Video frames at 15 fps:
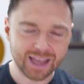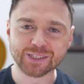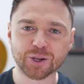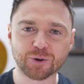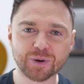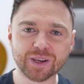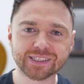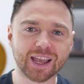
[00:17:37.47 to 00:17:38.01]
As
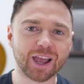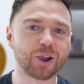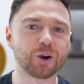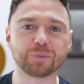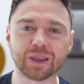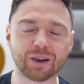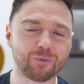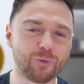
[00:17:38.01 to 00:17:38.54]
always, I
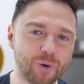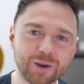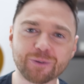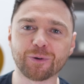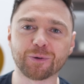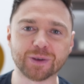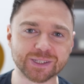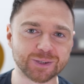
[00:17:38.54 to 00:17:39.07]
hope you have a
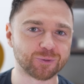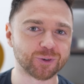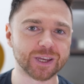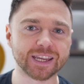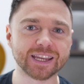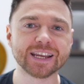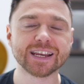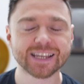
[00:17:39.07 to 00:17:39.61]
wonderful rest of your
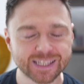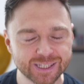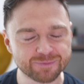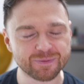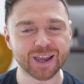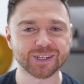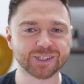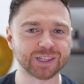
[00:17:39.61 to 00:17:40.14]
day.
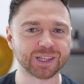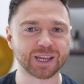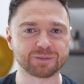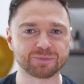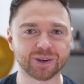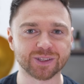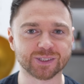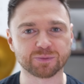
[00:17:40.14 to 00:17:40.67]
Smash the
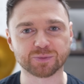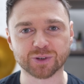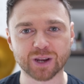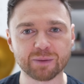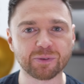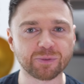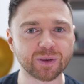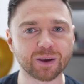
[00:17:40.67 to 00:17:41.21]
like button,
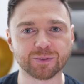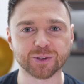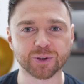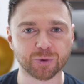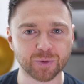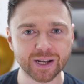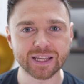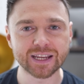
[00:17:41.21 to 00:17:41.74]
subscribe if you haven't
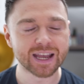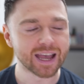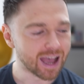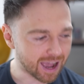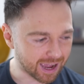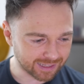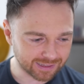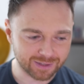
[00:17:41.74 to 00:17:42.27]
already.
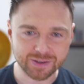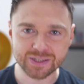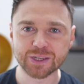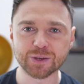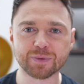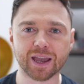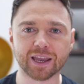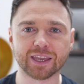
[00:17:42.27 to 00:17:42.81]
I'd love to
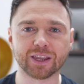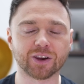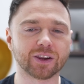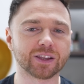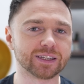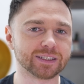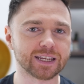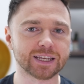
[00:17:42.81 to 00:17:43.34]
see you back
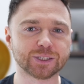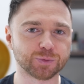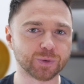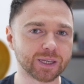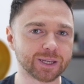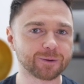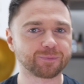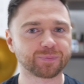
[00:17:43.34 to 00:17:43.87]
here next
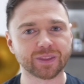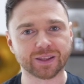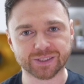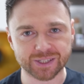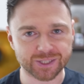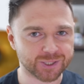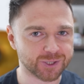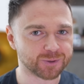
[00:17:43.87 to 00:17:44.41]
week. I'll
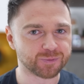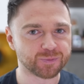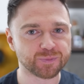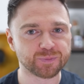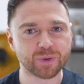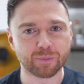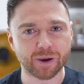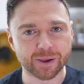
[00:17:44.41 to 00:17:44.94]
see you
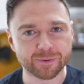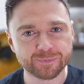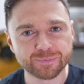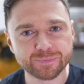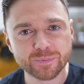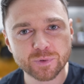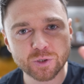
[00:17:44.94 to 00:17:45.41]
soon. Bye-bye.